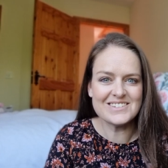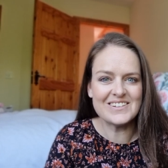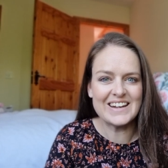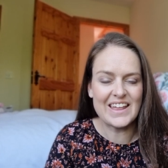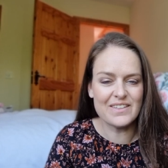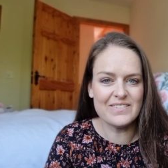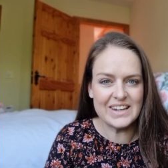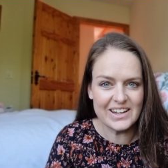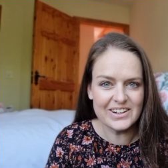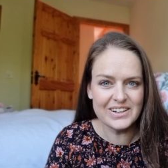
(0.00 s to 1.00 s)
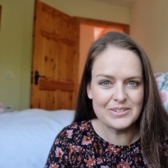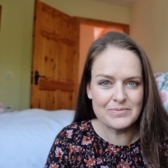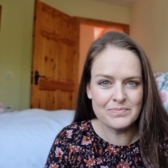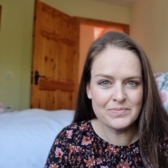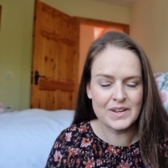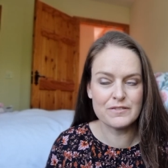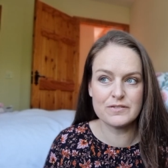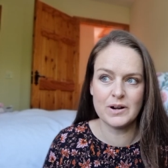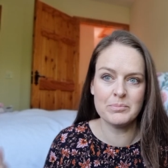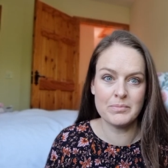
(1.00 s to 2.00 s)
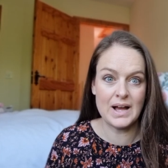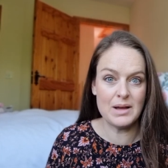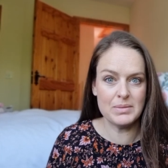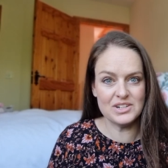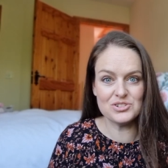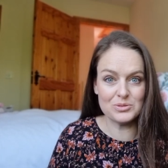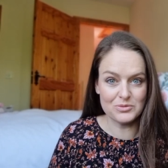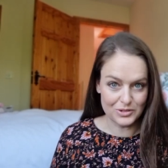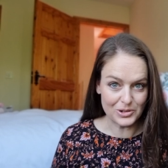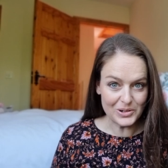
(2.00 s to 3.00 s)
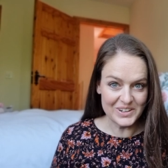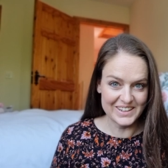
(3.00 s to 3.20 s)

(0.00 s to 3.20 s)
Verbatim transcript: another video from my bedroom floor.